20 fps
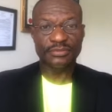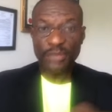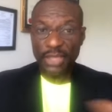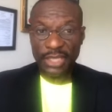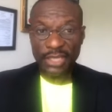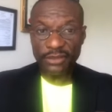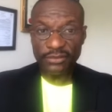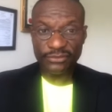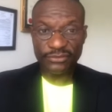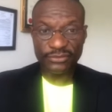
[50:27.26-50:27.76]

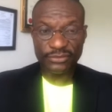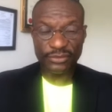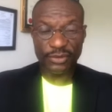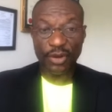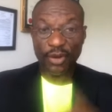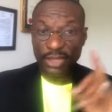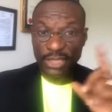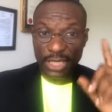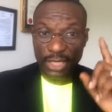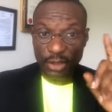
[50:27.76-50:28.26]
Believe
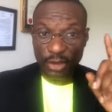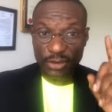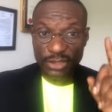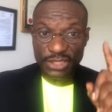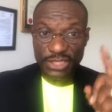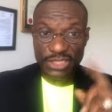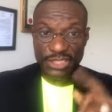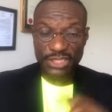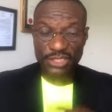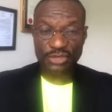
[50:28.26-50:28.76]
on the
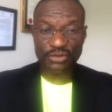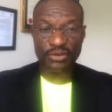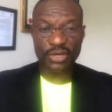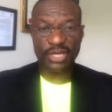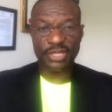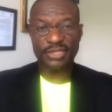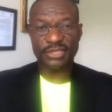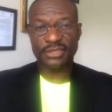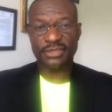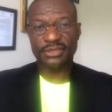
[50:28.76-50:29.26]
Lord Jesus
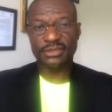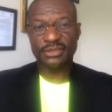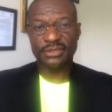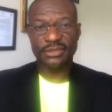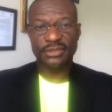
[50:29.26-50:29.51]
Christ.